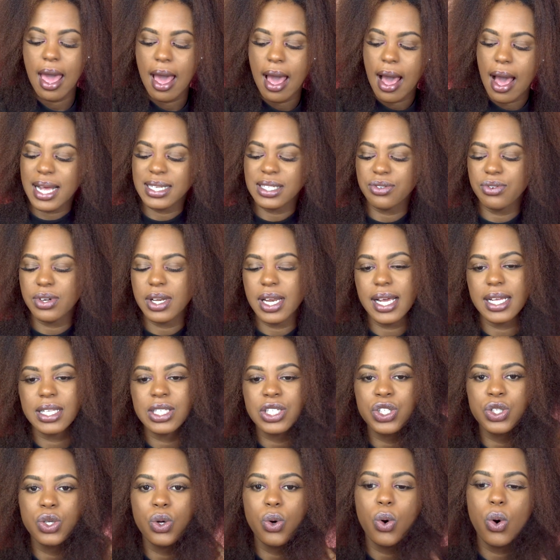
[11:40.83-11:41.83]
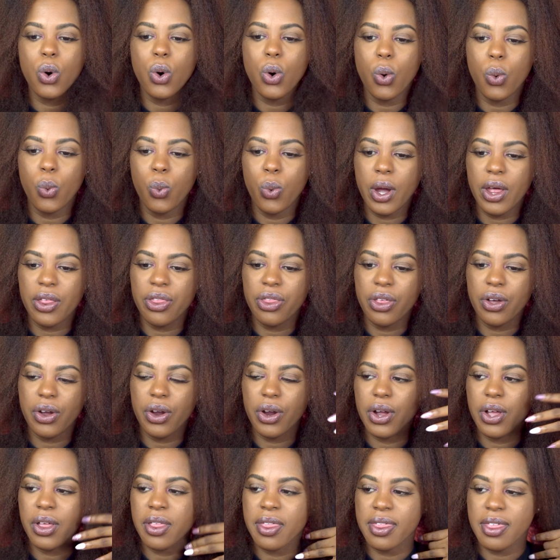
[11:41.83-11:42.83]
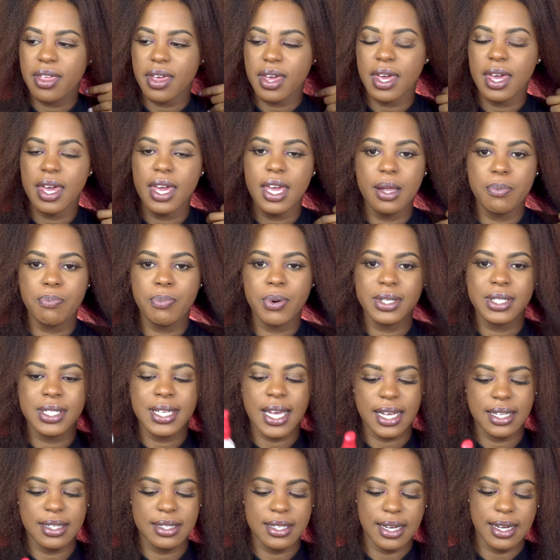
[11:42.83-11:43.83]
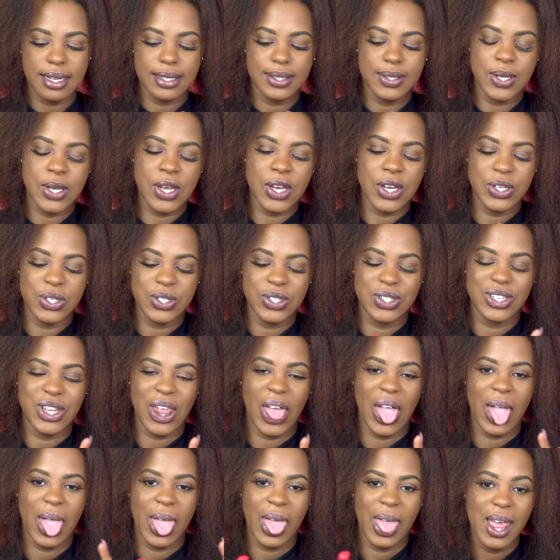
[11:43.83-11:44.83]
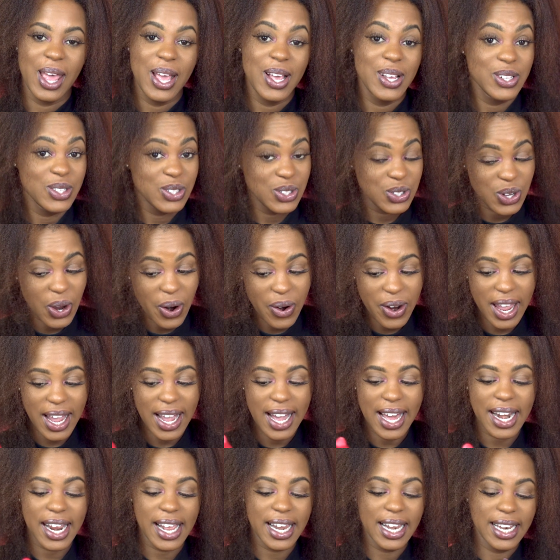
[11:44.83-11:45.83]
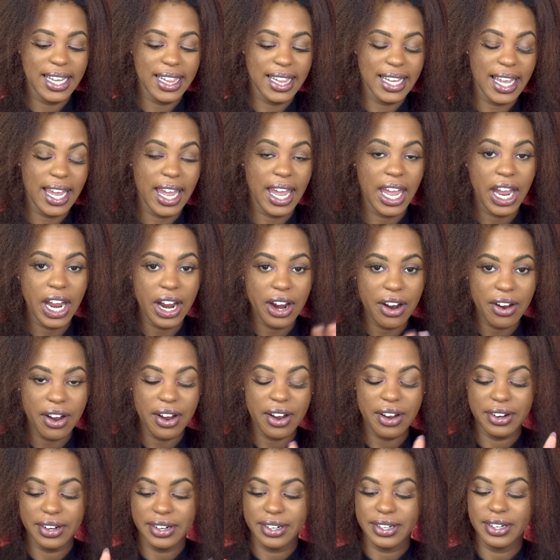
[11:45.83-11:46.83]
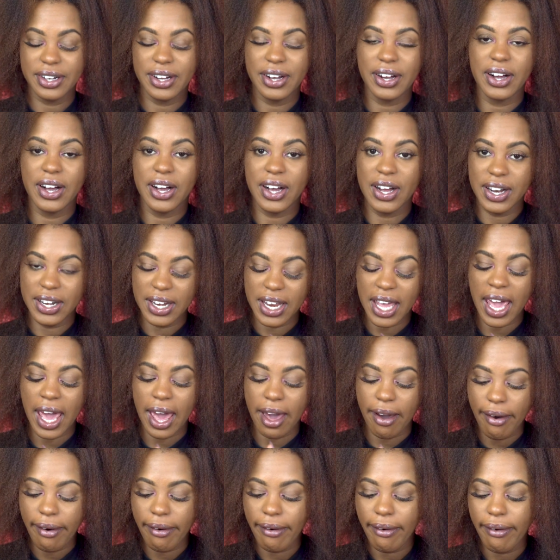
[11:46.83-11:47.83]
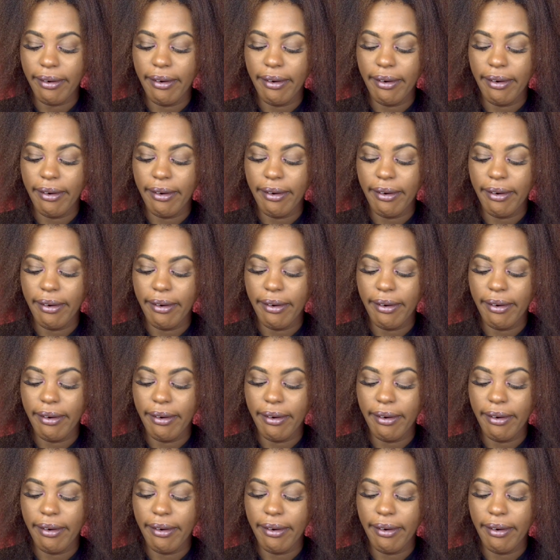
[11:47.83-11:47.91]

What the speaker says: As it relates to whether the heat protectant sorry, I got a little hair on here.